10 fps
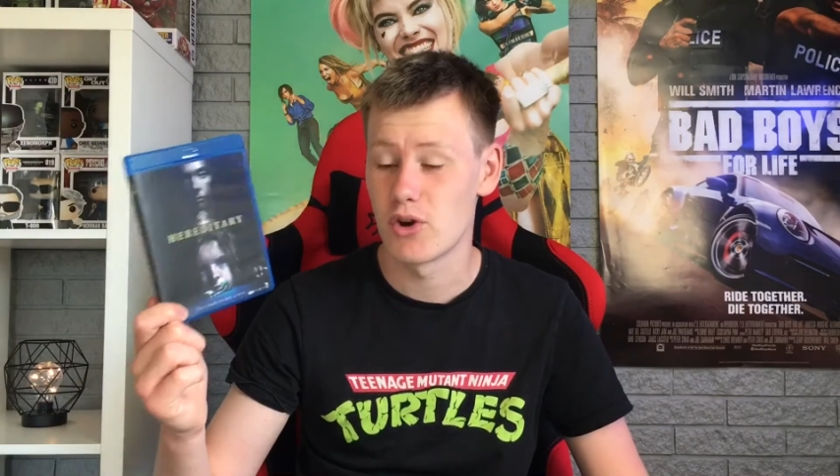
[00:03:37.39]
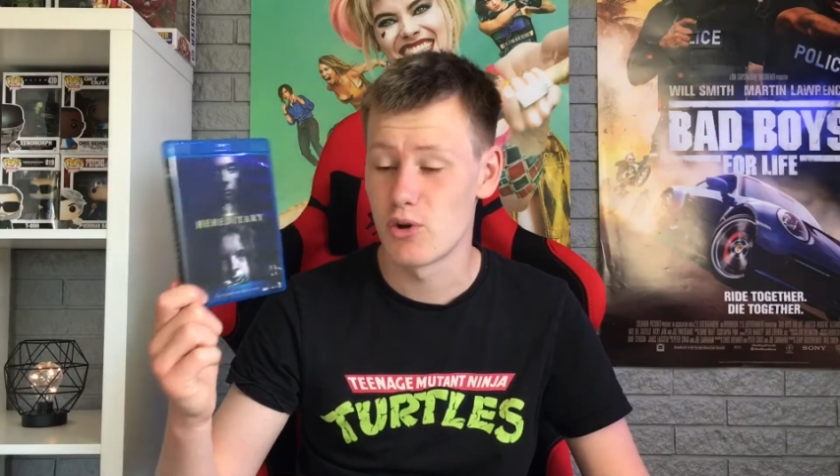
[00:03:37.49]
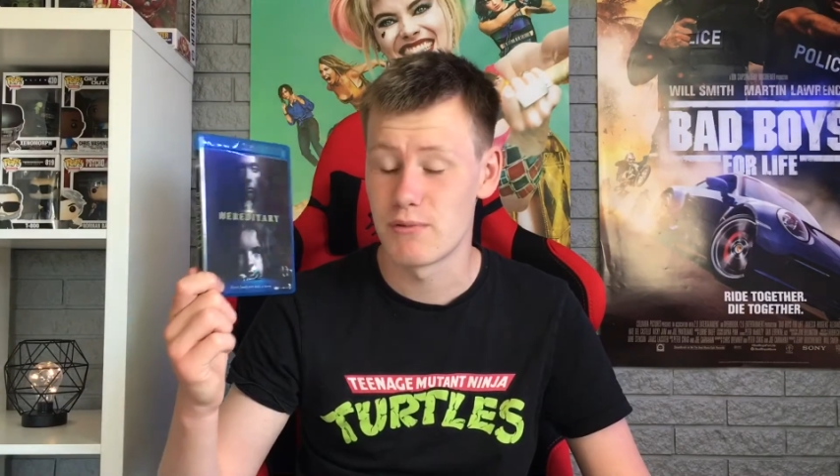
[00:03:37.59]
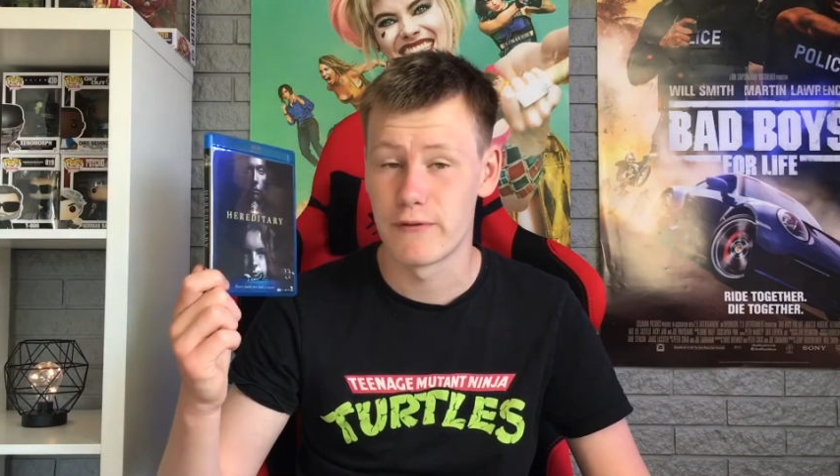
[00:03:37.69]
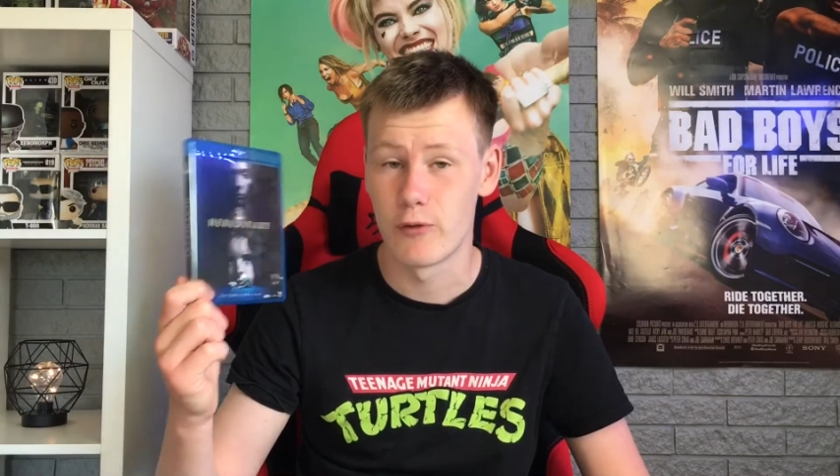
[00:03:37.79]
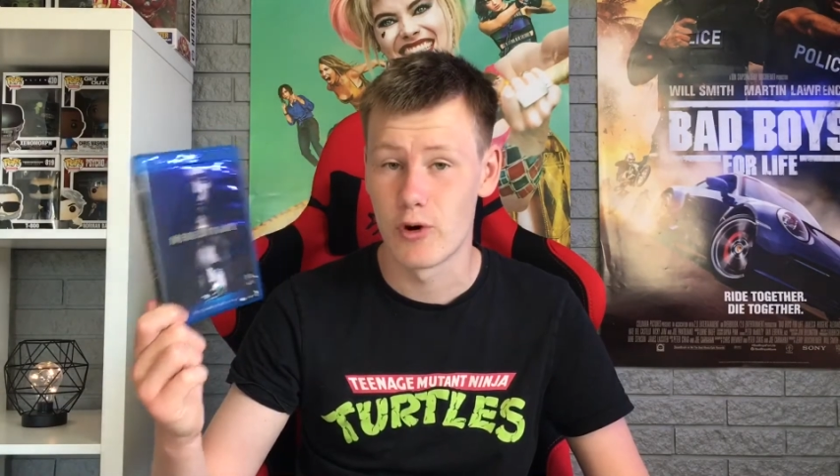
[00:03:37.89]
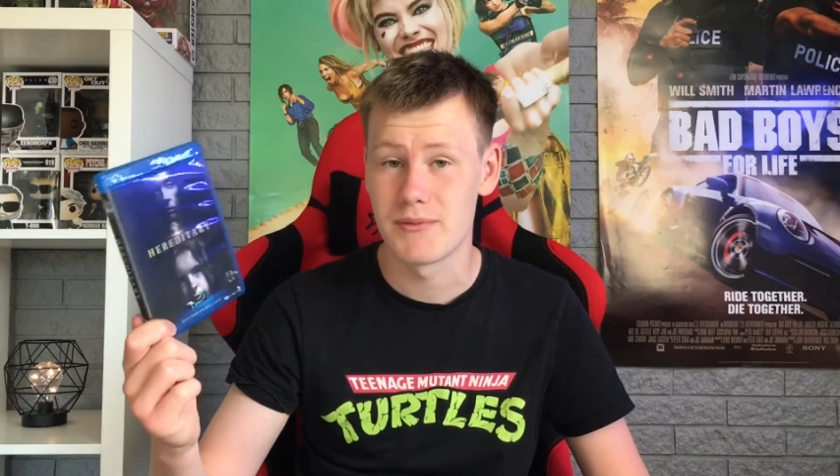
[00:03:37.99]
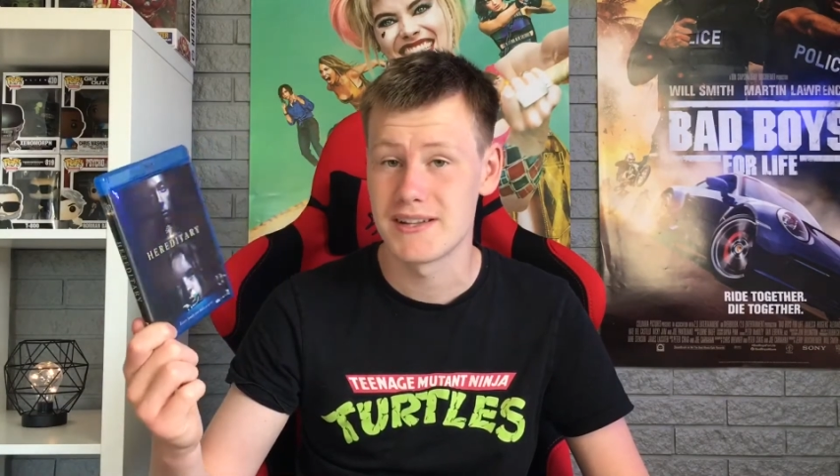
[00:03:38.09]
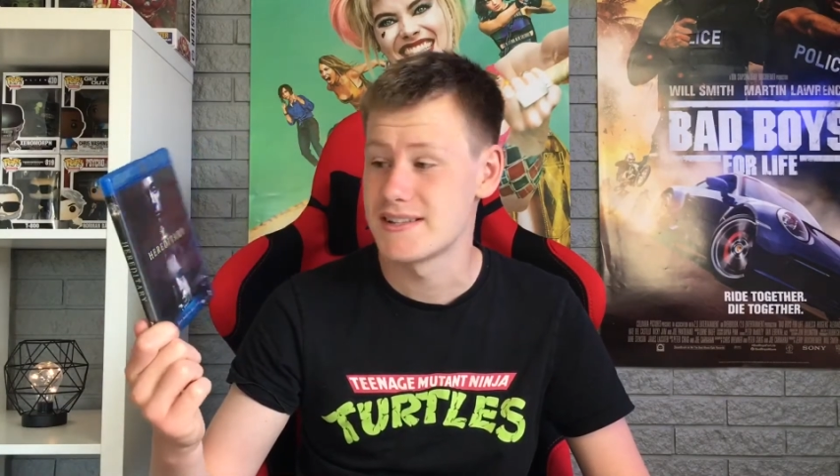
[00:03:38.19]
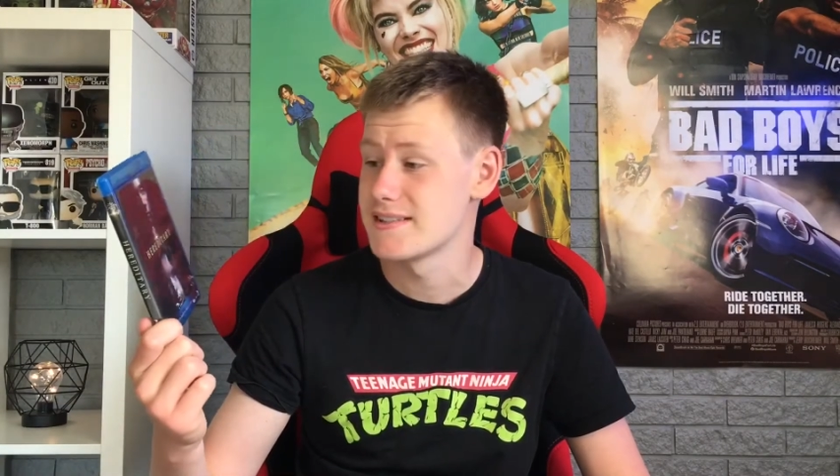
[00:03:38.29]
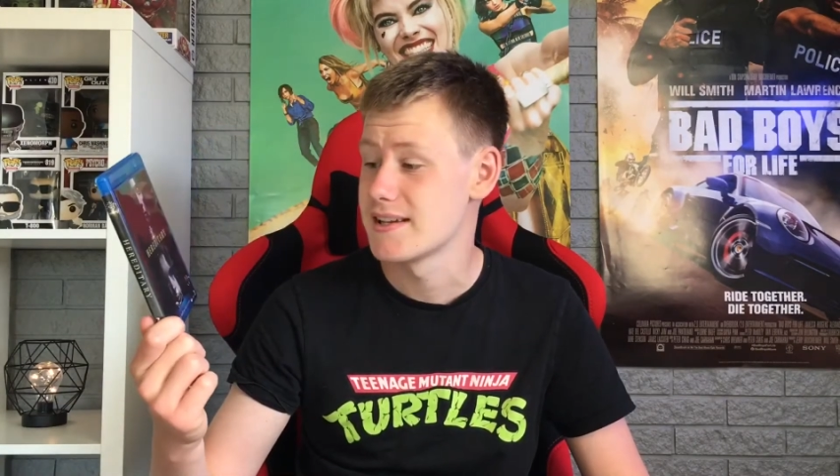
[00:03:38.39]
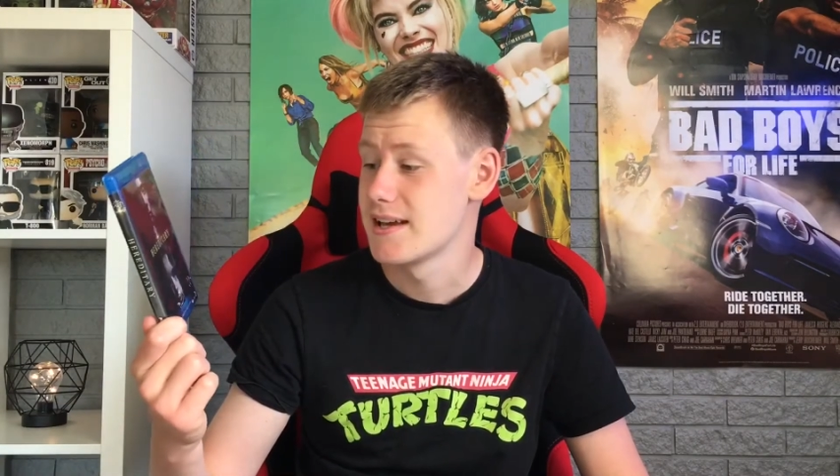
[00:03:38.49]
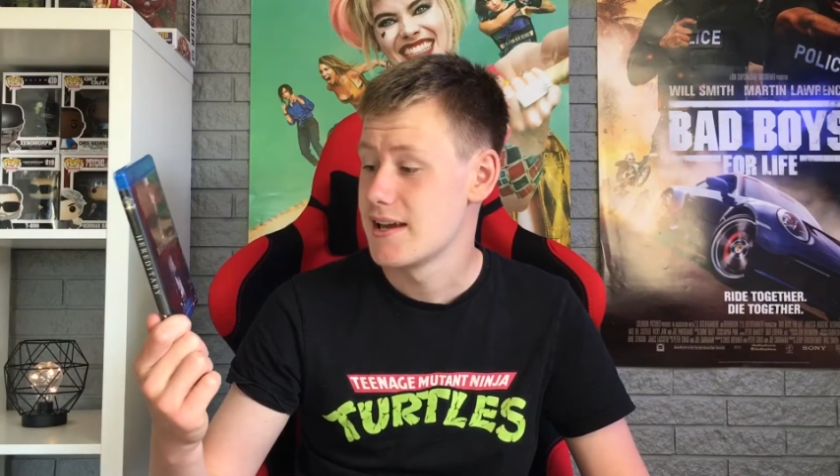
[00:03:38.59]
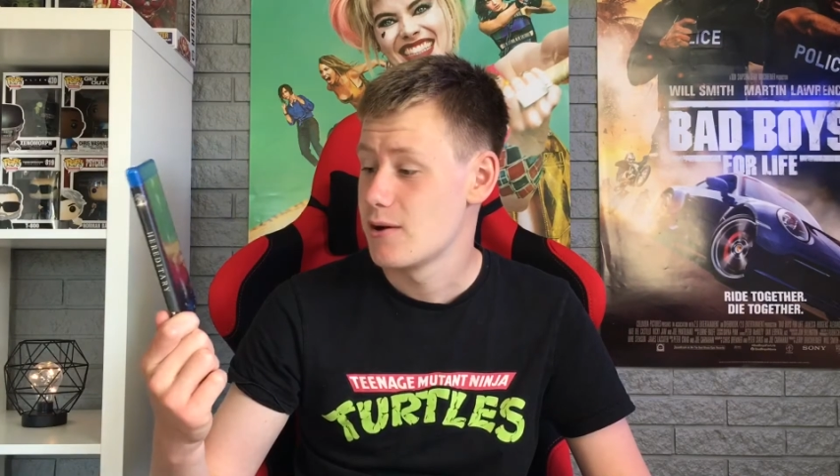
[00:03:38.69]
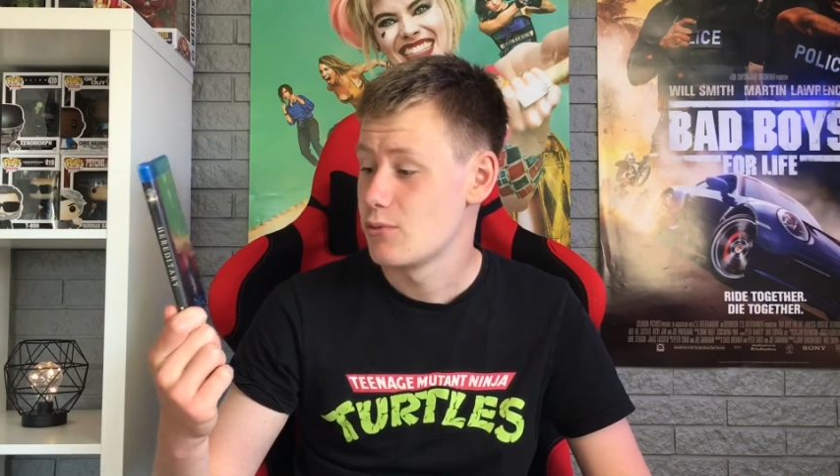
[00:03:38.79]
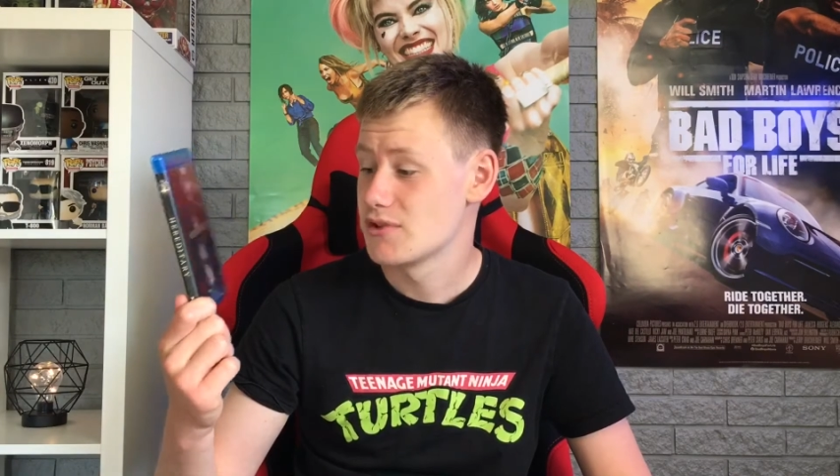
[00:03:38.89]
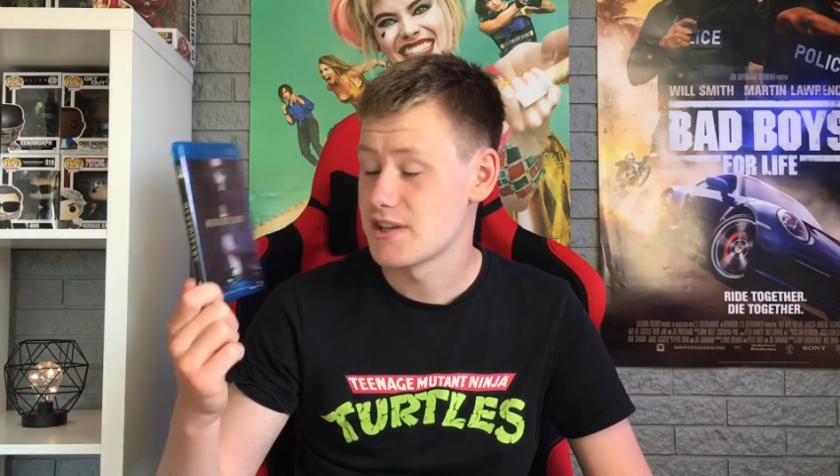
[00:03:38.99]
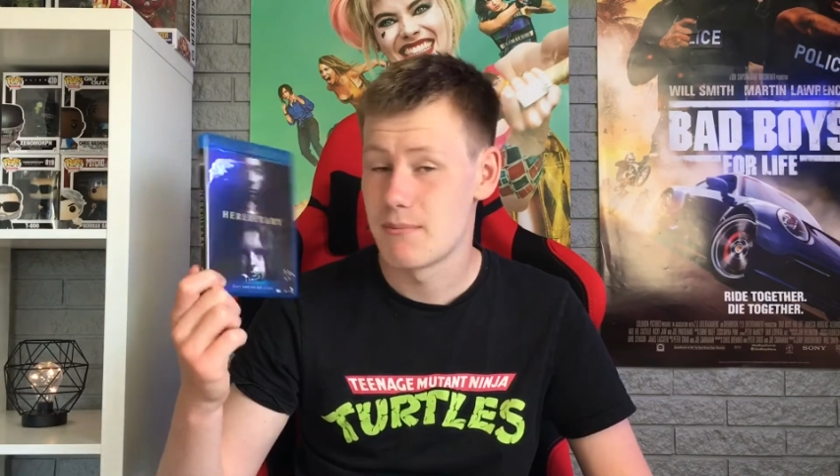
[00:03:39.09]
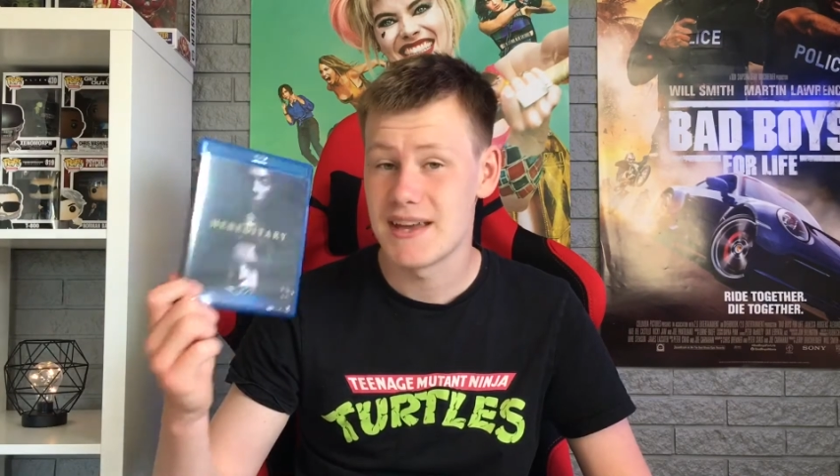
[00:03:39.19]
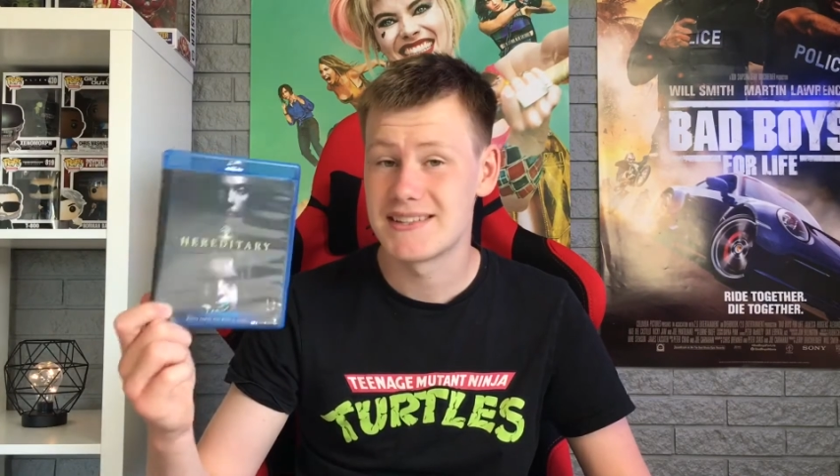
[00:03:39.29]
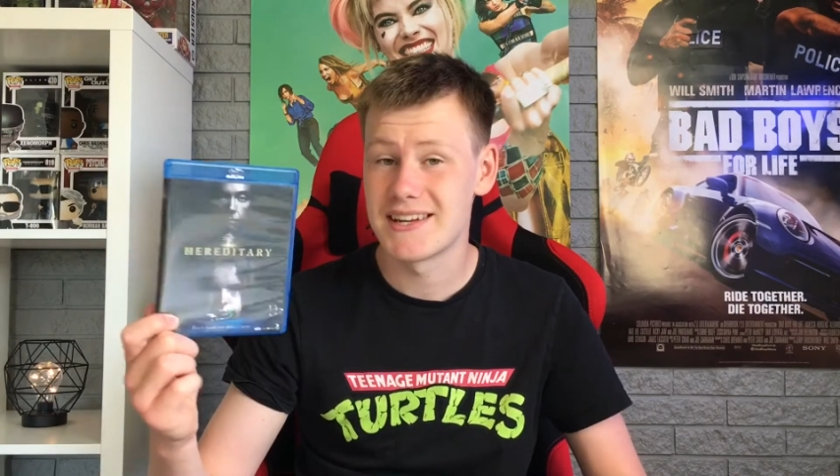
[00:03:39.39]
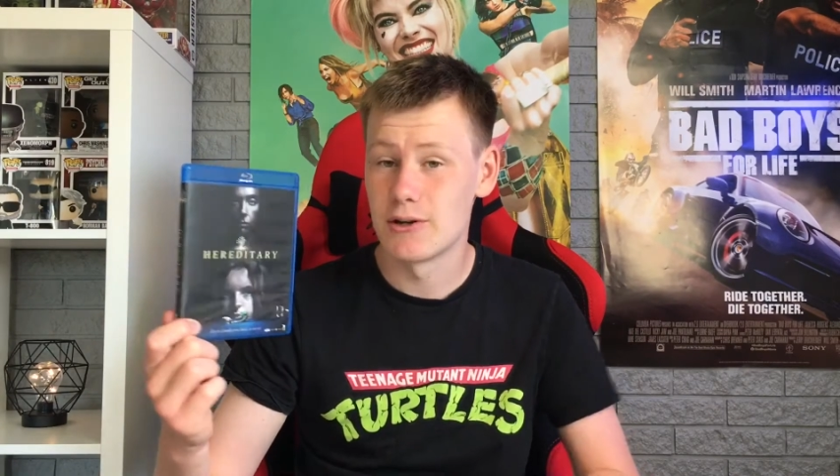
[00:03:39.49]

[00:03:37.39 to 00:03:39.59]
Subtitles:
Her performance was amazing,